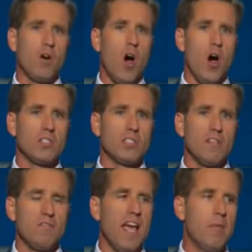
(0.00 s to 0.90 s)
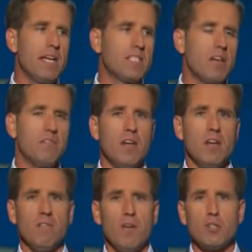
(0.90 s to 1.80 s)
calls to the families of
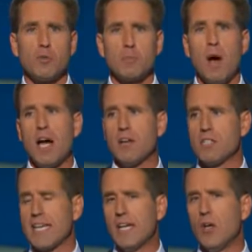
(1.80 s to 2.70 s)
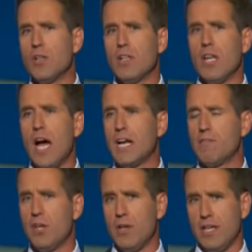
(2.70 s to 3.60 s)
first responders killed in the line
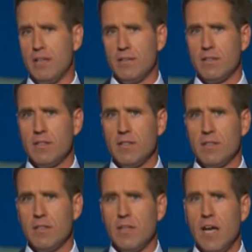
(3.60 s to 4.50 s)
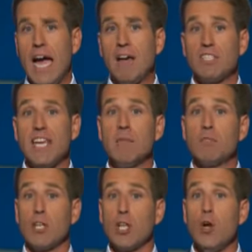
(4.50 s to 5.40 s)
of duty. I've seen him
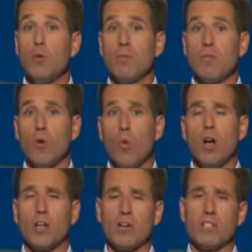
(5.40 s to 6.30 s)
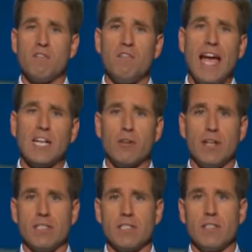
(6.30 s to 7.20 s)
salute the workers in
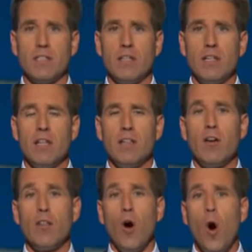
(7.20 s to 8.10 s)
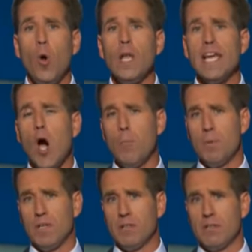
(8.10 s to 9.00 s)
factories that are only
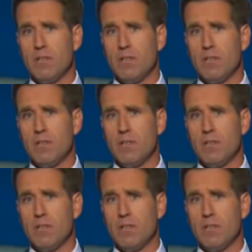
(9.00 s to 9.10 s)
open